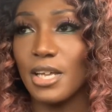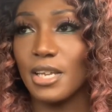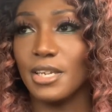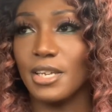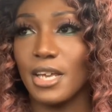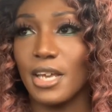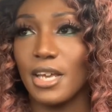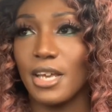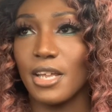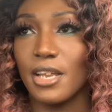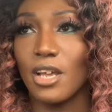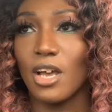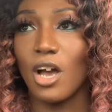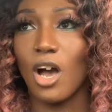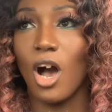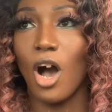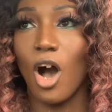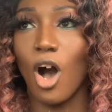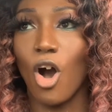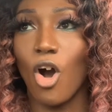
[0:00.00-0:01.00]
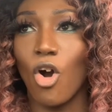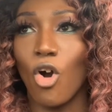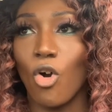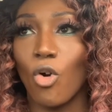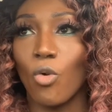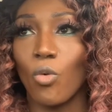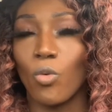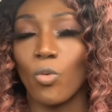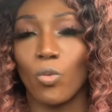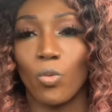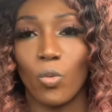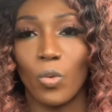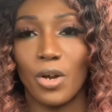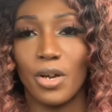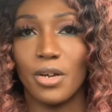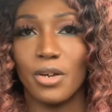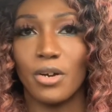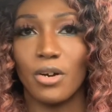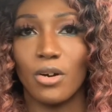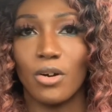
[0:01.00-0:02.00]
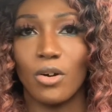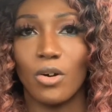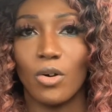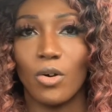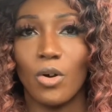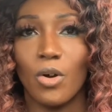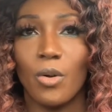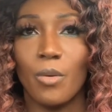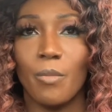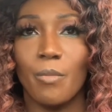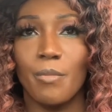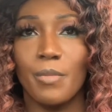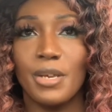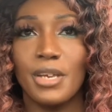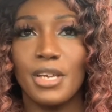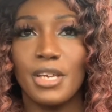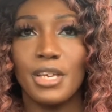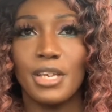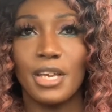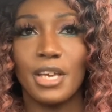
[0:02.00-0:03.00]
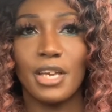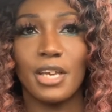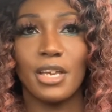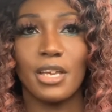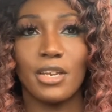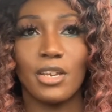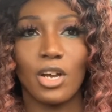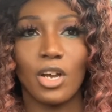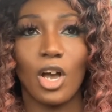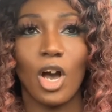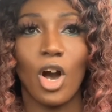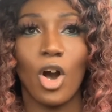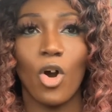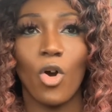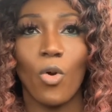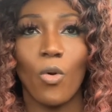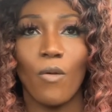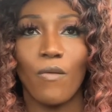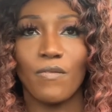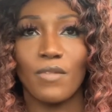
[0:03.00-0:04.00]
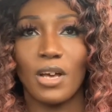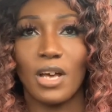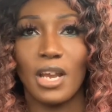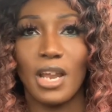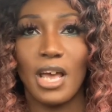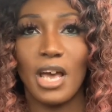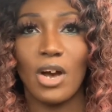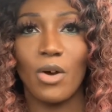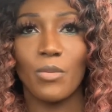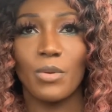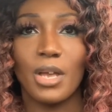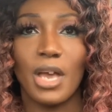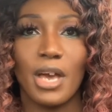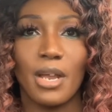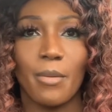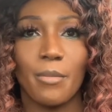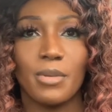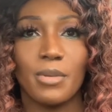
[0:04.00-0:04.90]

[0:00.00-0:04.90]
that, oh, well, me and Nicole fell out. We had a